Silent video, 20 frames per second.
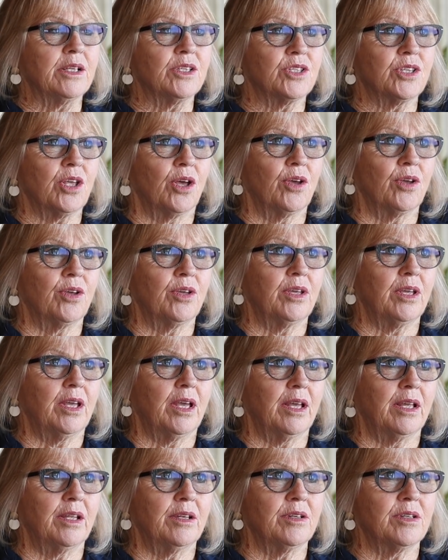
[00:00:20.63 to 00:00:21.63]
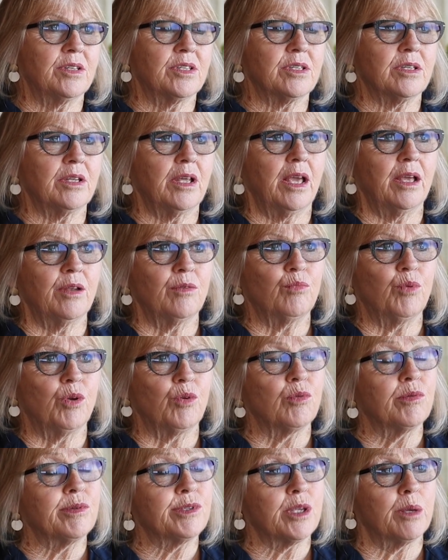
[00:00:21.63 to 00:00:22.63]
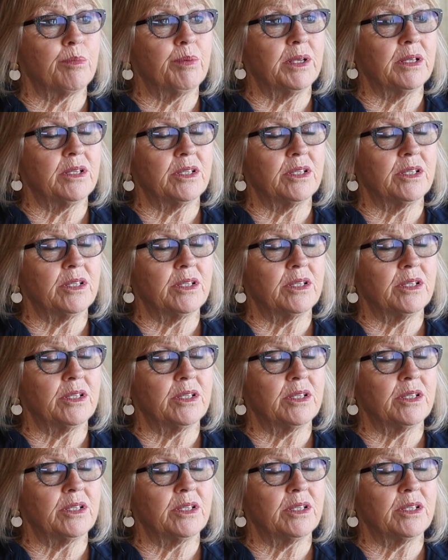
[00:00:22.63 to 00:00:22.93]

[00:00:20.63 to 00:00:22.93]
So, and we're also being